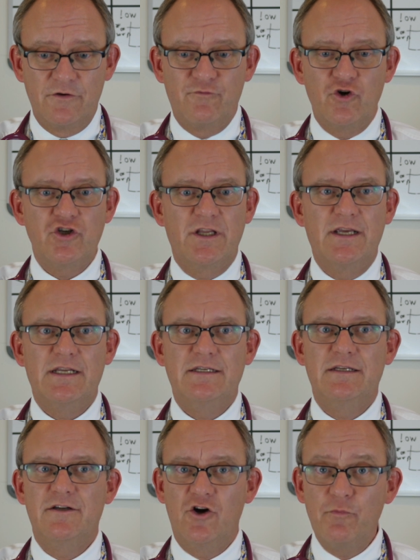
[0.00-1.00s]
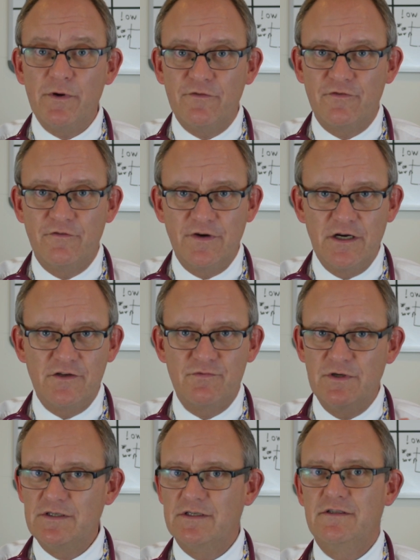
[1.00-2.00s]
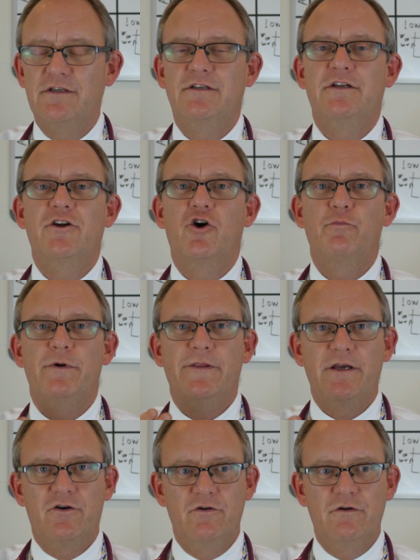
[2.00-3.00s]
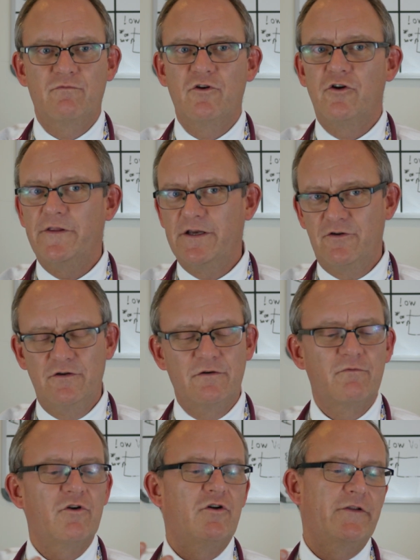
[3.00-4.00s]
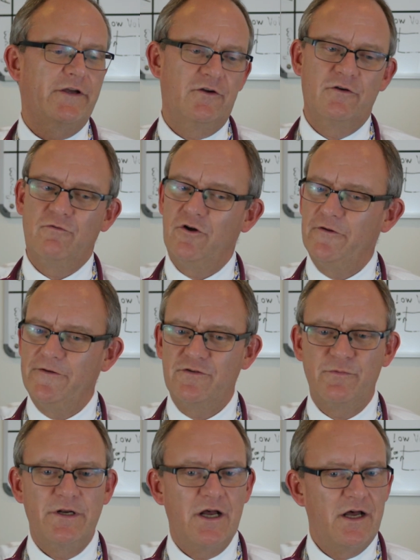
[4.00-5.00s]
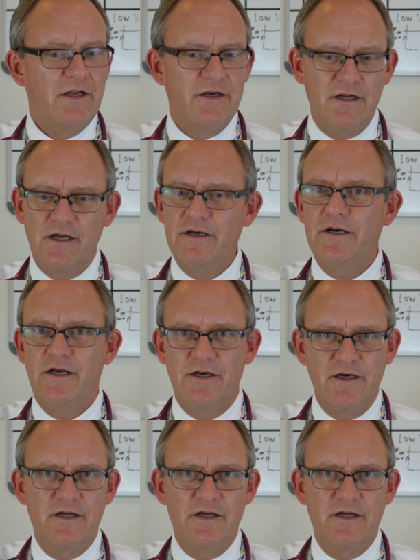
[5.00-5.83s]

Unfortunately, it didn't open for various reasons. It didn't open. They couldn't enroll, and this went on and on and on and